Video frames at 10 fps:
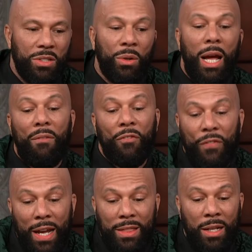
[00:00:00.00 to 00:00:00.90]
you got
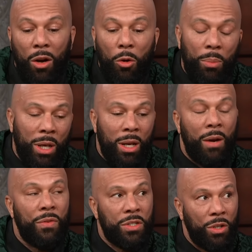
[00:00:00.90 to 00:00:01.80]
faith and hope, but
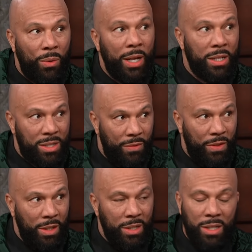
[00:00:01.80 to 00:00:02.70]
love is the greatest
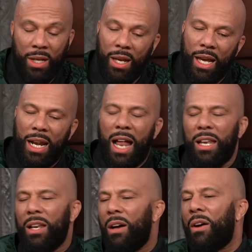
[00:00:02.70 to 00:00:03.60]
of these. Mm-hmm. And I
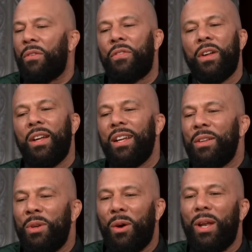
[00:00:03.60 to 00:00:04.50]
love,
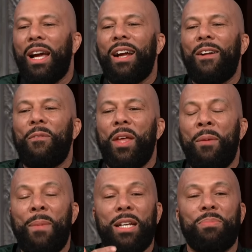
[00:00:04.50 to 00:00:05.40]
you know, like
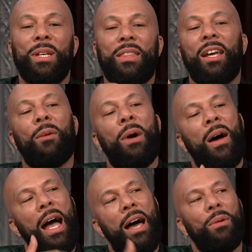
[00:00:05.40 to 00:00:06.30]
it makes me think
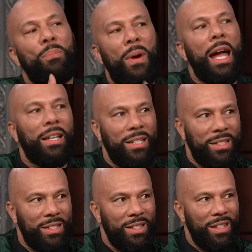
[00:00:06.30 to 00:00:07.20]
about how to
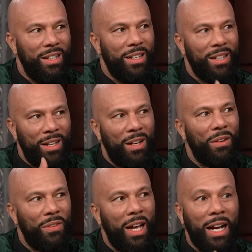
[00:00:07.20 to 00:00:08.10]
practice
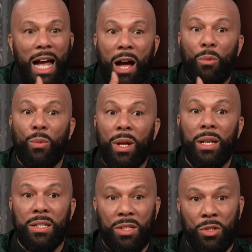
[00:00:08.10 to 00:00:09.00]
love, like how
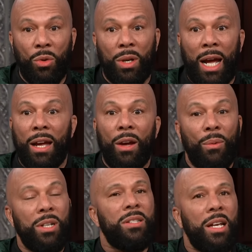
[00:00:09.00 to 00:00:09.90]
really to do it. Like
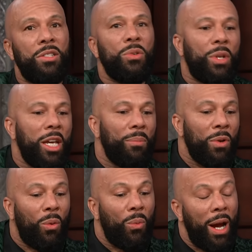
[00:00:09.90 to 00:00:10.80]
when it says you keep
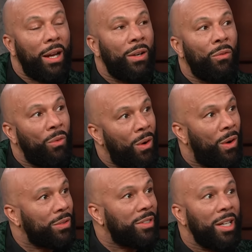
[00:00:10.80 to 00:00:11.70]
no record of
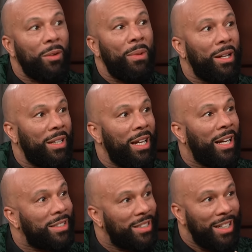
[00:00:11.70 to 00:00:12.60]
wrongs, think about that.
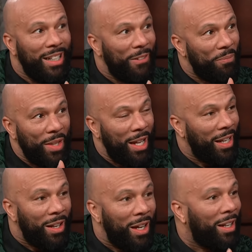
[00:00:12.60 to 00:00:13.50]
That's Eh,
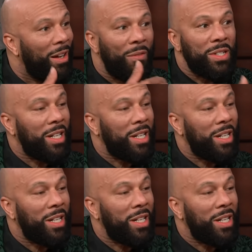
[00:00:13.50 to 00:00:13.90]
eh, love